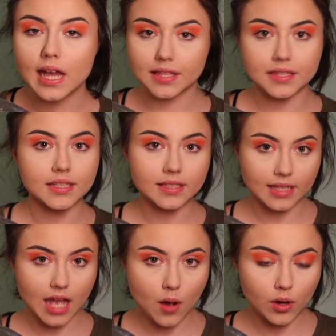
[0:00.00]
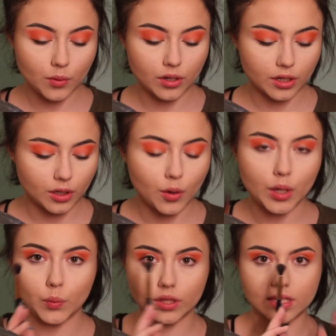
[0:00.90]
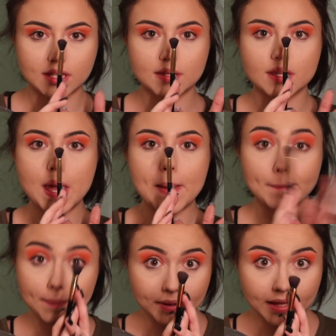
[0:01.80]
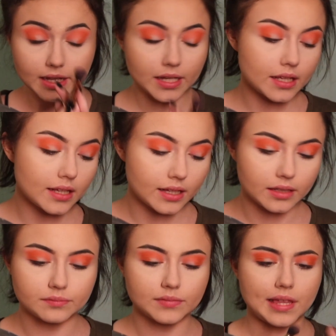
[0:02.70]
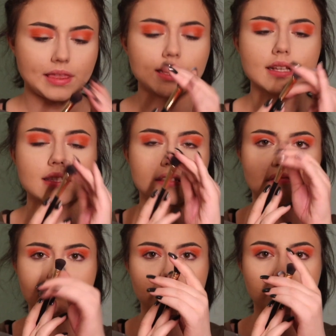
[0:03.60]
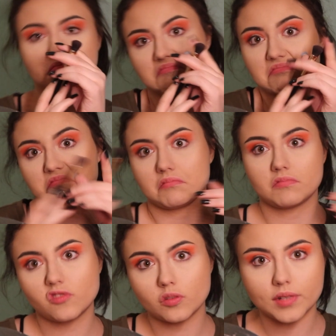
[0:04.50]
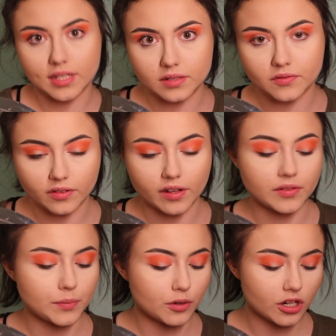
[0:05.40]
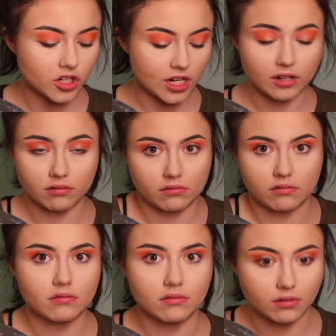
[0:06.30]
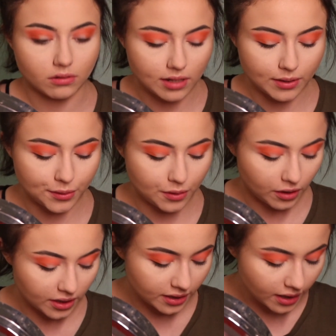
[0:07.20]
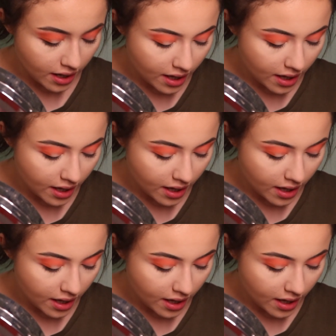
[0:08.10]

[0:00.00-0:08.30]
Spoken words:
I think now I want to go in with this big, I think it's, for me it's a fluffy brush, I don't know how you call it.